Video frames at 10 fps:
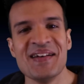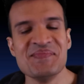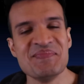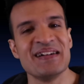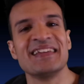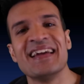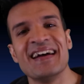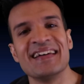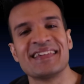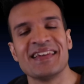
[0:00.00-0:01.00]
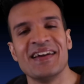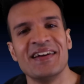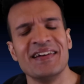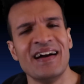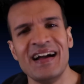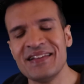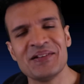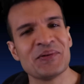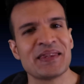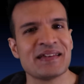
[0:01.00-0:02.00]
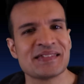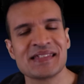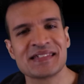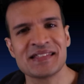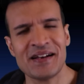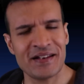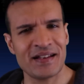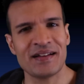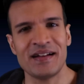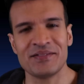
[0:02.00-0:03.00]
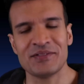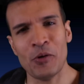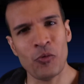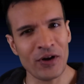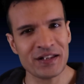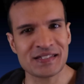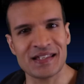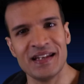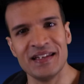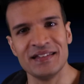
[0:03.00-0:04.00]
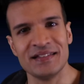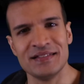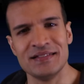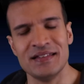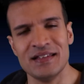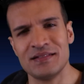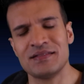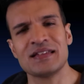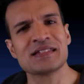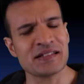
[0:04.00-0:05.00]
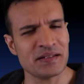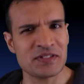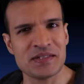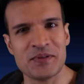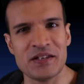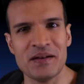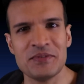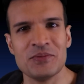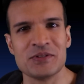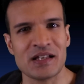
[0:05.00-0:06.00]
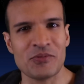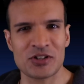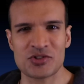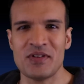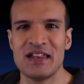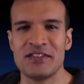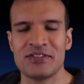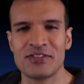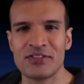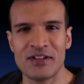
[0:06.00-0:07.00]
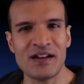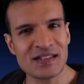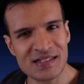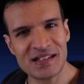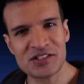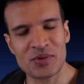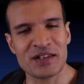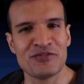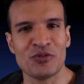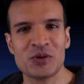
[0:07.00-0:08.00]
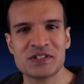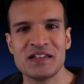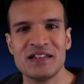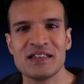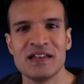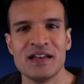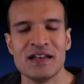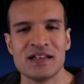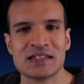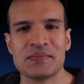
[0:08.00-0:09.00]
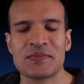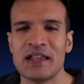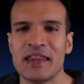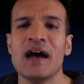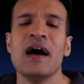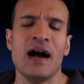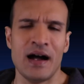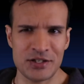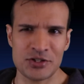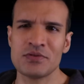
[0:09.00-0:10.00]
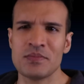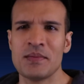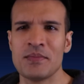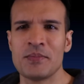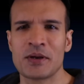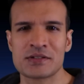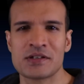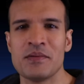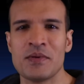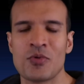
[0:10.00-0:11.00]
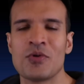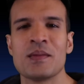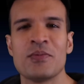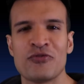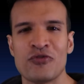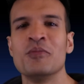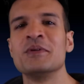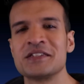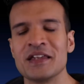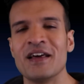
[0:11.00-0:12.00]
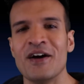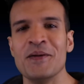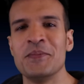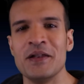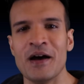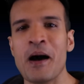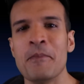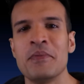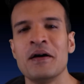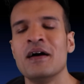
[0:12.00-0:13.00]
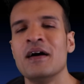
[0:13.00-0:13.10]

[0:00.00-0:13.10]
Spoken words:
But yeah, so I don't know when those things started. I want to say things like WCPW was like, what, 2013, 2014? Something like that. I do remember, because I remember when the Performance Center opened up,